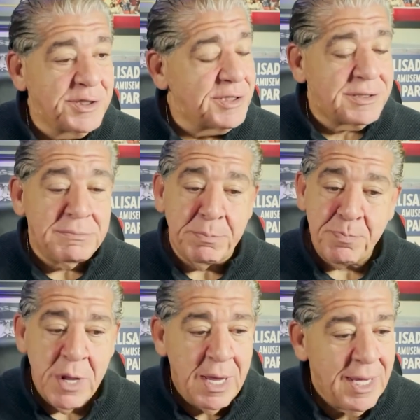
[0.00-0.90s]
Just
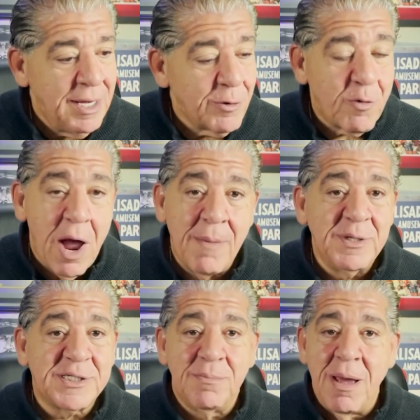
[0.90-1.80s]

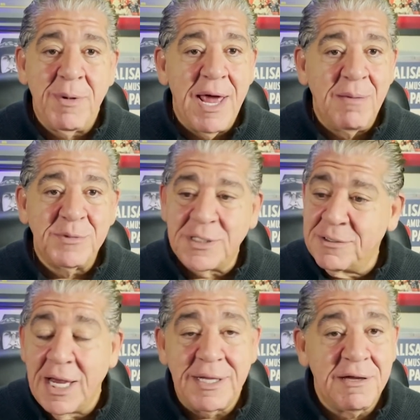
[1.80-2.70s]
grabbing some M and M's
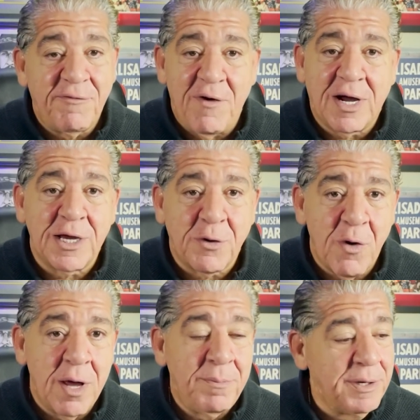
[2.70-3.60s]
and hitting the fucking
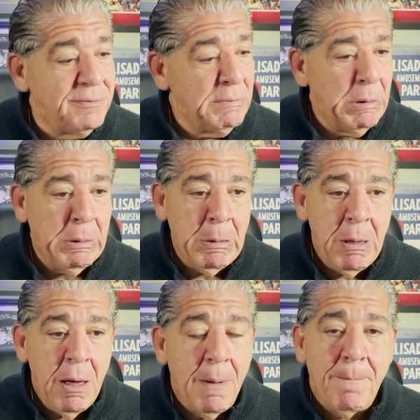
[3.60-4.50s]
crib and
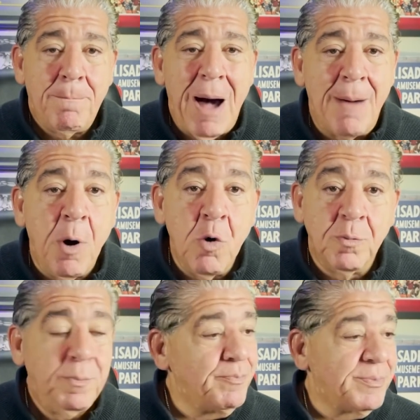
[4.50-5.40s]
ba boom.